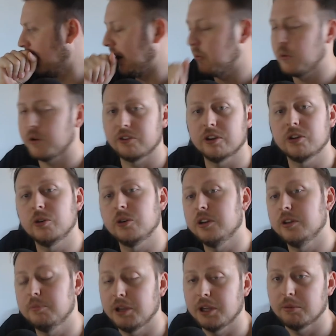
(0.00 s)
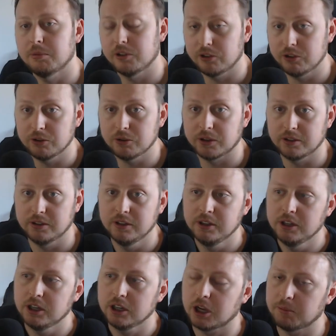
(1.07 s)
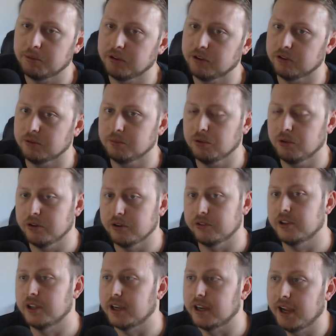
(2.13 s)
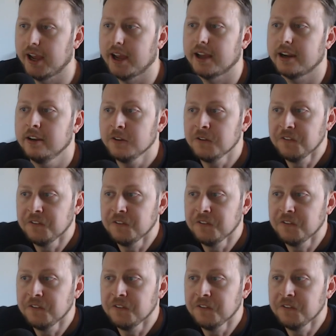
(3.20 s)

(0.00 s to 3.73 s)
I wasn't going to be able to do at a couple other employers that I had.